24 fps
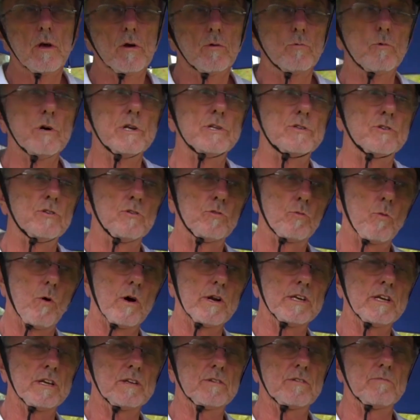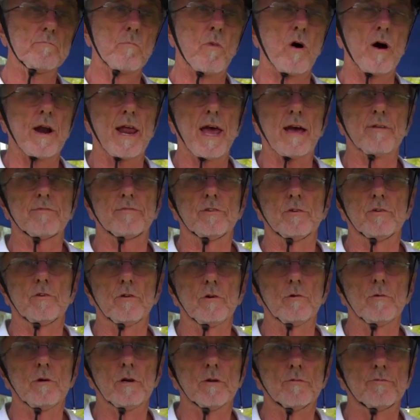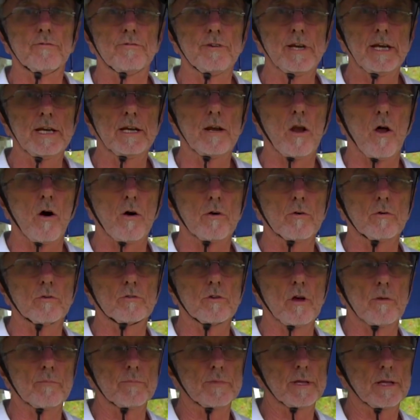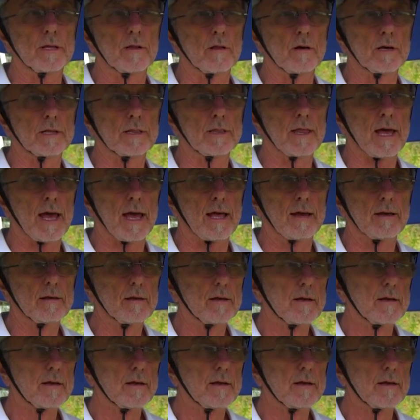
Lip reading: which is what you might have to do in a feedlot or something like that.